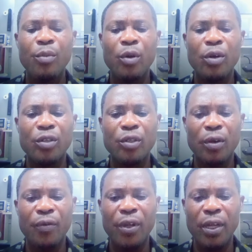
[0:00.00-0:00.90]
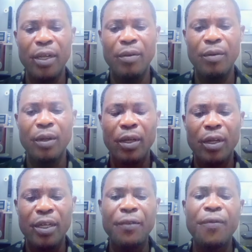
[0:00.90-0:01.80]
Because of the
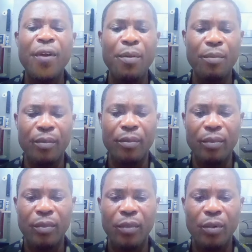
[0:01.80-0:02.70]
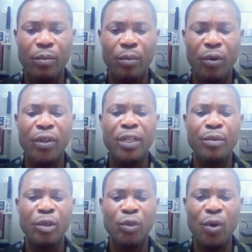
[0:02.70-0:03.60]
fame of the
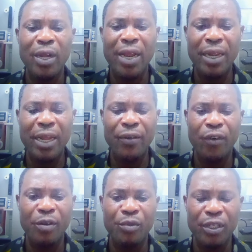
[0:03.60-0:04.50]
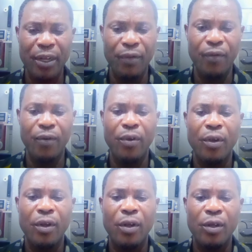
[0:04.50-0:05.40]
TB Joshua gathered for himself.
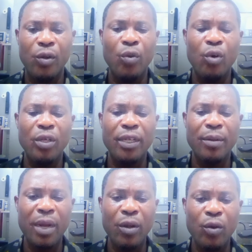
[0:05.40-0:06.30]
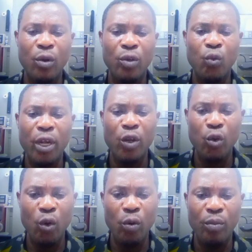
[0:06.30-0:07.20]
You know, he was a man who was well
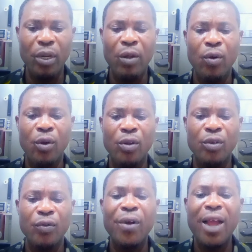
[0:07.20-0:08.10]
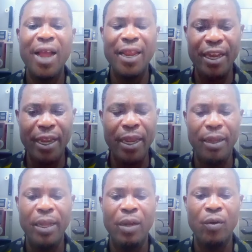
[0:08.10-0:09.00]
known across far and
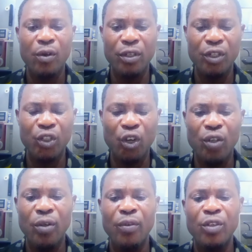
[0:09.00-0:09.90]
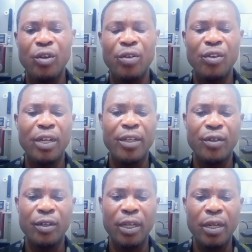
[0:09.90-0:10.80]
near, across the shores of this
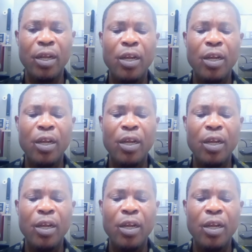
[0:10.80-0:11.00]
country.